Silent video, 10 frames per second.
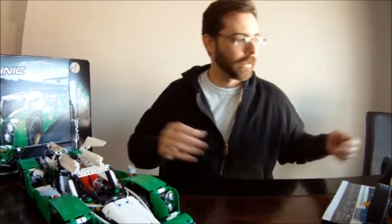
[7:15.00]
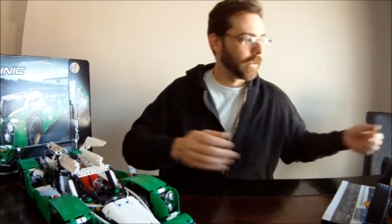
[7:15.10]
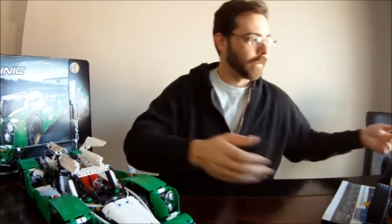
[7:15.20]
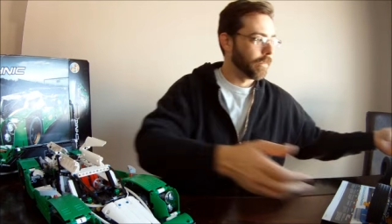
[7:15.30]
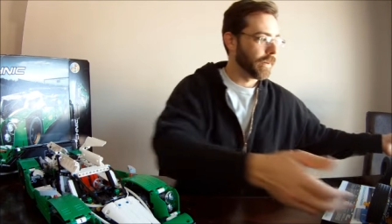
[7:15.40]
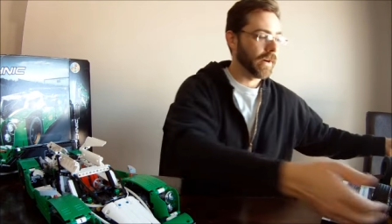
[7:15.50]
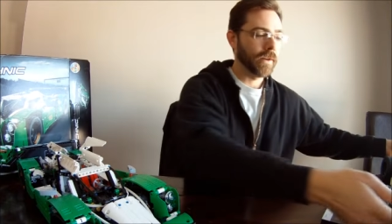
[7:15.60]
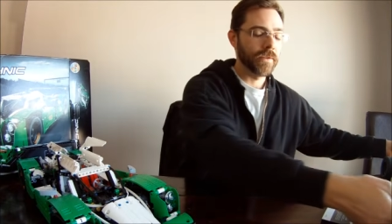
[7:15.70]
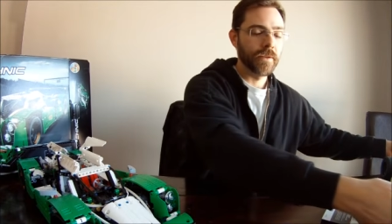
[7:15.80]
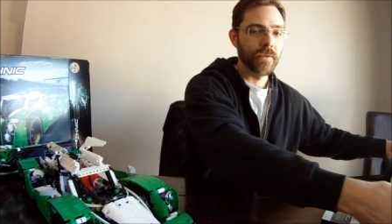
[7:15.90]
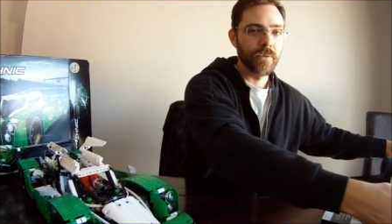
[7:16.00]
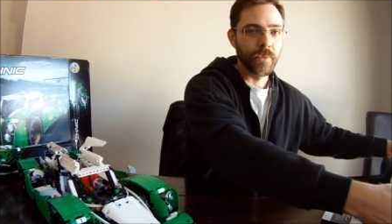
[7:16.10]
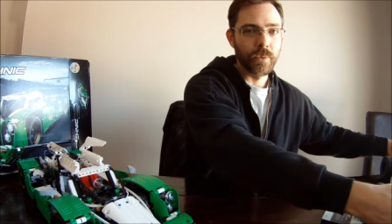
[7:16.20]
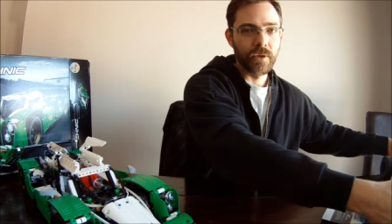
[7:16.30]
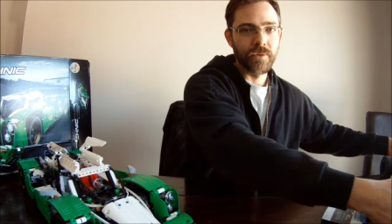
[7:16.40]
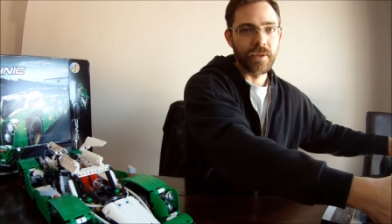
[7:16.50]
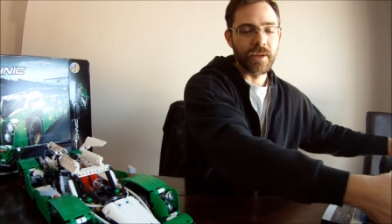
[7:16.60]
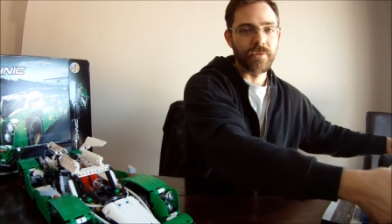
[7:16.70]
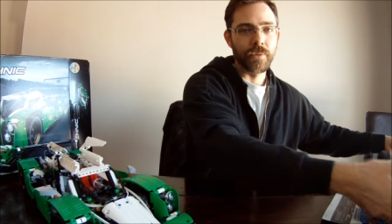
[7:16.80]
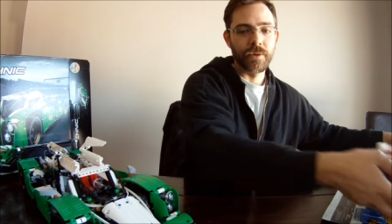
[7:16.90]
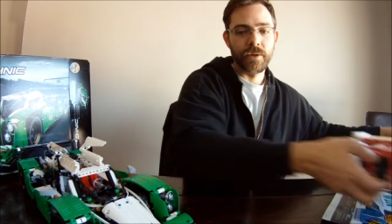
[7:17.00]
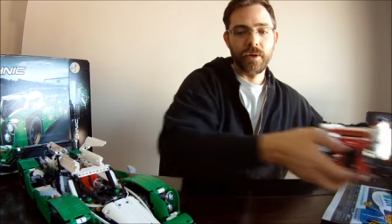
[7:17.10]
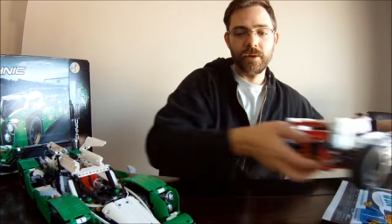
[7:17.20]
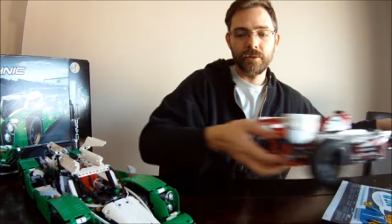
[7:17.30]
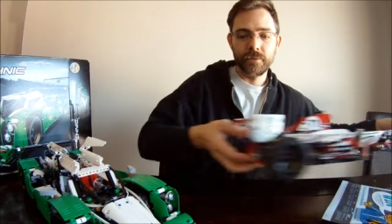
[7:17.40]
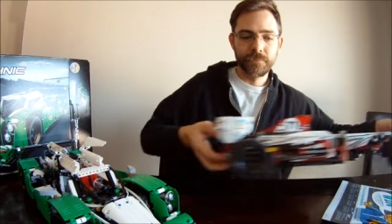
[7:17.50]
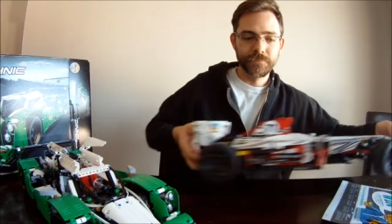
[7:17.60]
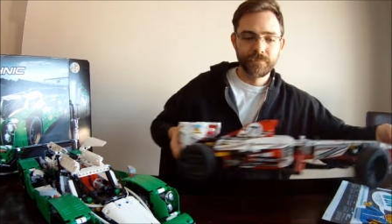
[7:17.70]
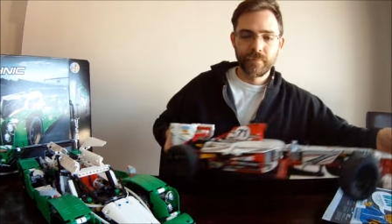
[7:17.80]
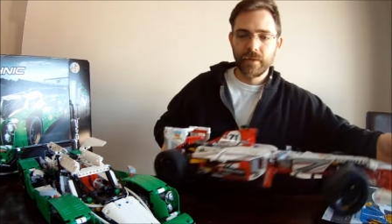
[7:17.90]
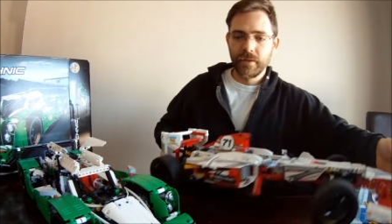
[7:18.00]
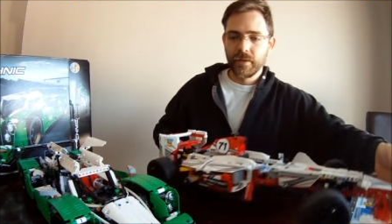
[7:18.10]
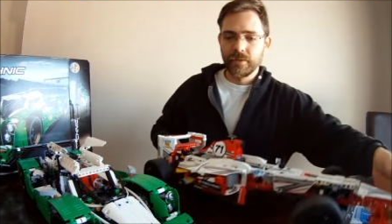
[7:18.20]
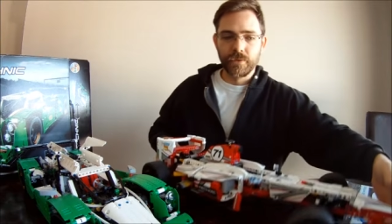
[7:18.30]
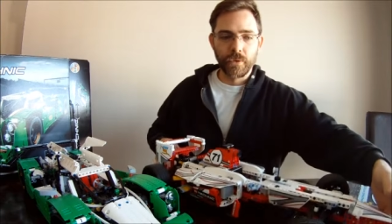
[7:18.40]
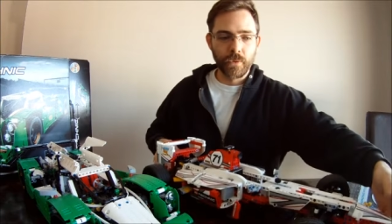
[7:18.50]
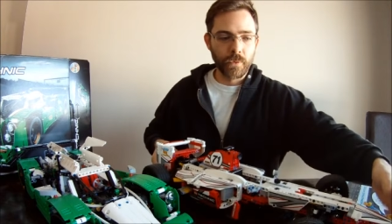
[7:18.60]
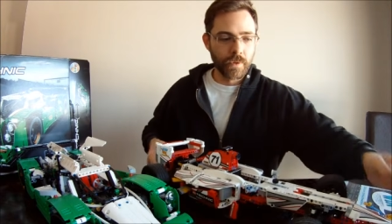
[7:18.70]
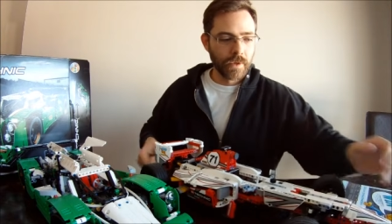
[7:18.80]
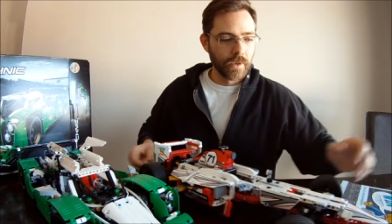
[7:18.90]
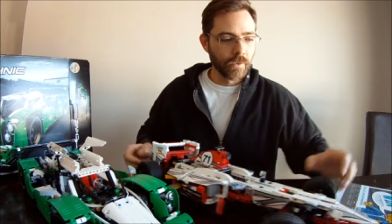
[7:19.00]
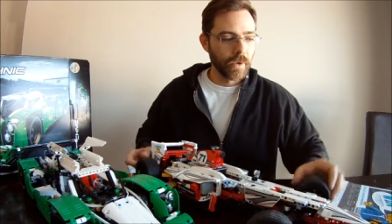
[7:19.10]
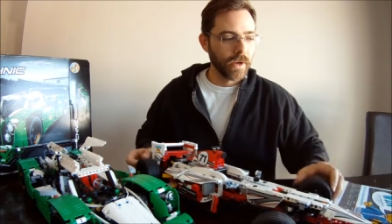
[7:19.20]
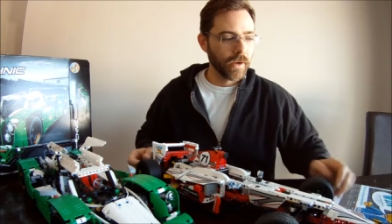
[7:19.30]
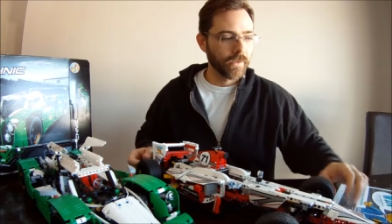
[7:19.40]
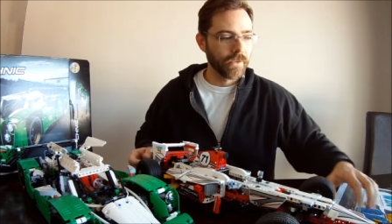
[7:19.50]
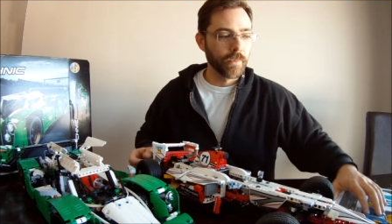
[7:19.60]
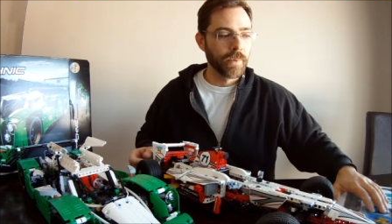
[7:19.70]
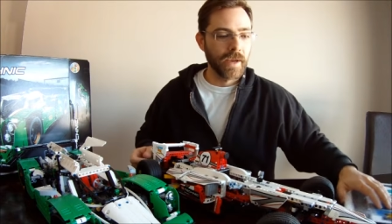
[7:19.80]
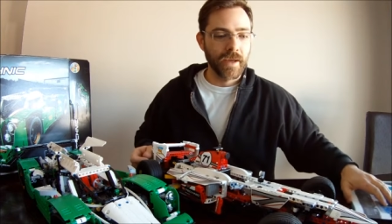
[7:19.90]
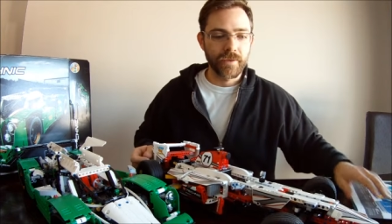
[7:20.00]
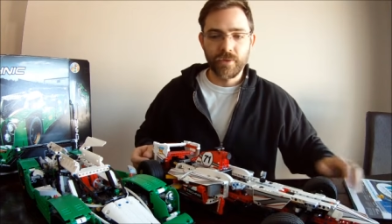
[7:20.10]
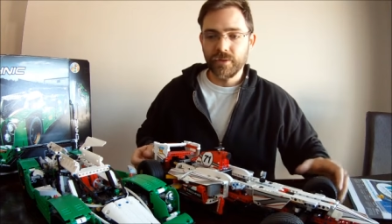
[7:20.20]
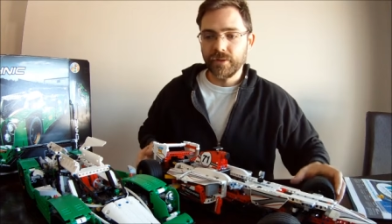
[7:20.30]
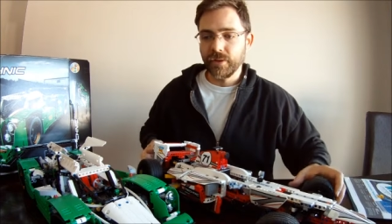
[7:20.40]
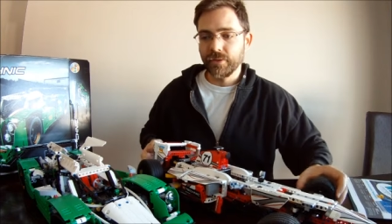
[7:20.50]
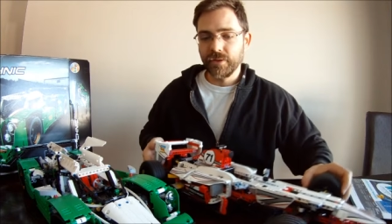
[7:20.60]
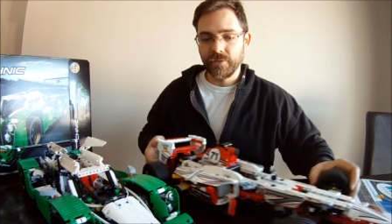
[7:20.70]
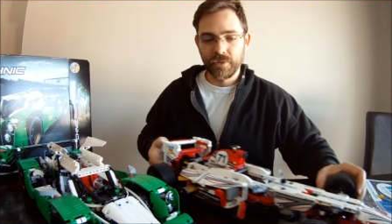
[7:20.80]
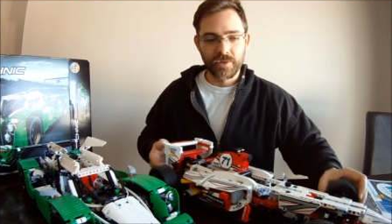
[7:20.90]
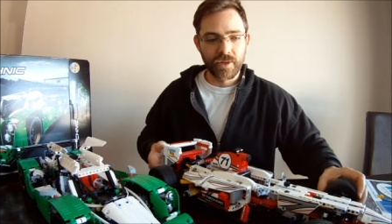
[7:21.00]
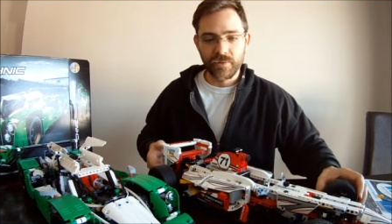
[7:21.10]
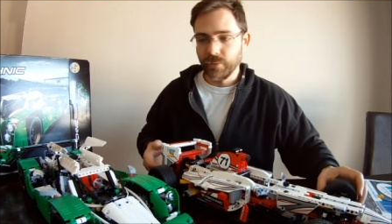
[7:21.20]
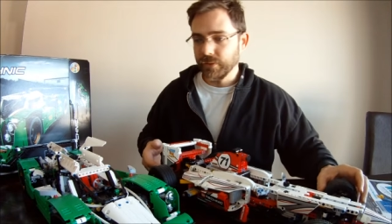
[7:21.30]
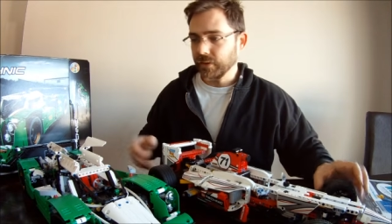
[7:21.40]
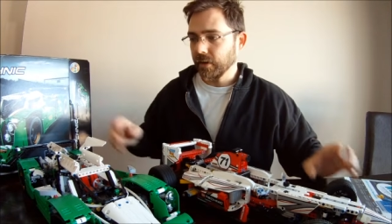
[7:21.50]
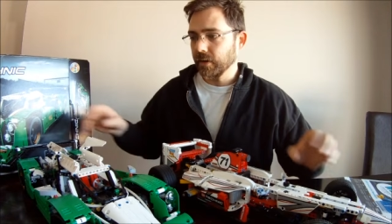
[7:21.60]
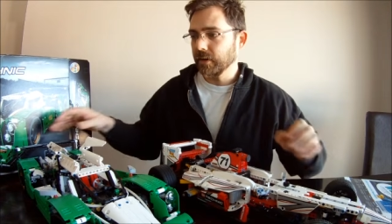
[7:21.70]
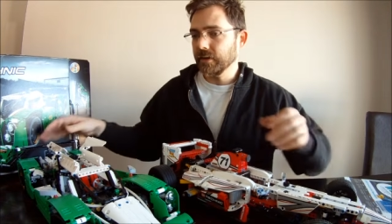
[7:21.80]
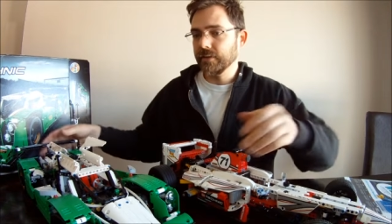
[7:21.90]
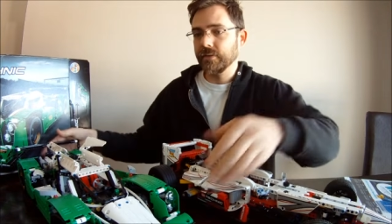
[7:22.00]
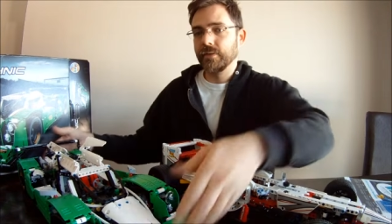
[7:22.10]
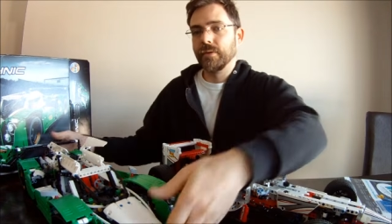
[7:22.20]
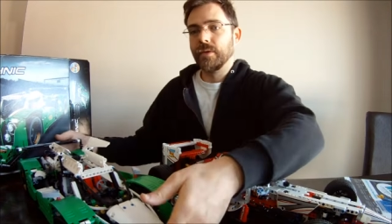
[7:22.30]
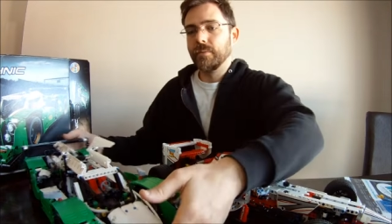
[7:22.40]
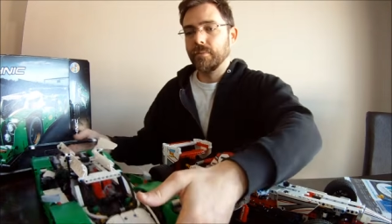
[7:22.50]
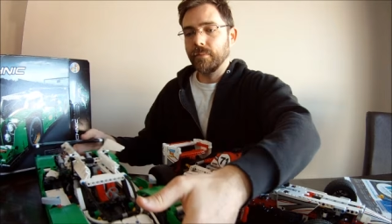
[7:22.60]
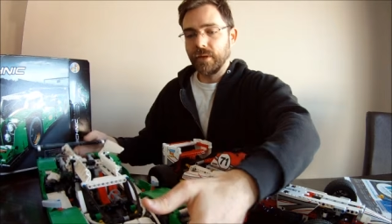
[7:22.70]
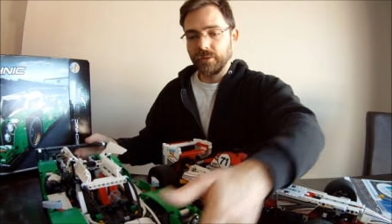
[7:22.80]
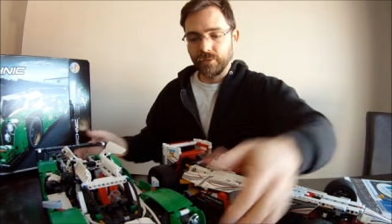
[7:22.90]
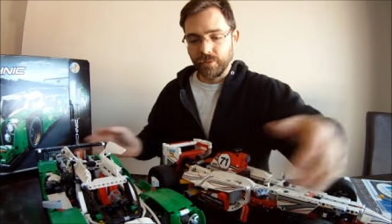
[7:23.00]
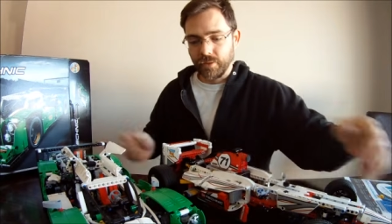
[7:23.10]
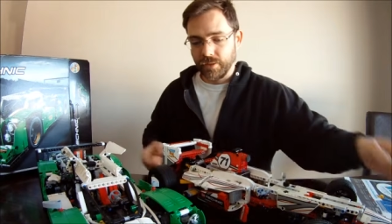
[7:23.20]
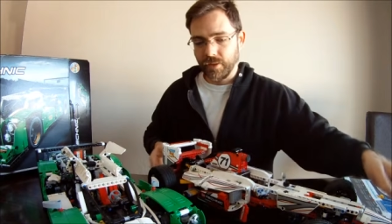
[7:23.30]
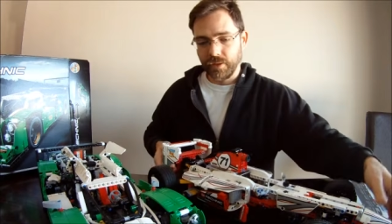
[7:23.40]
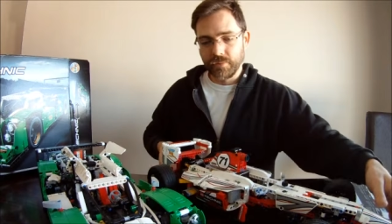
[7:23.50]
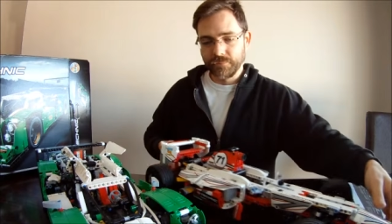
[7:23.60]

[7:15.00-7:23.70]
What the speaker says: a comparison of one of the F1 cars. So right off the bat, you can tell the difference. The F1 car is much longer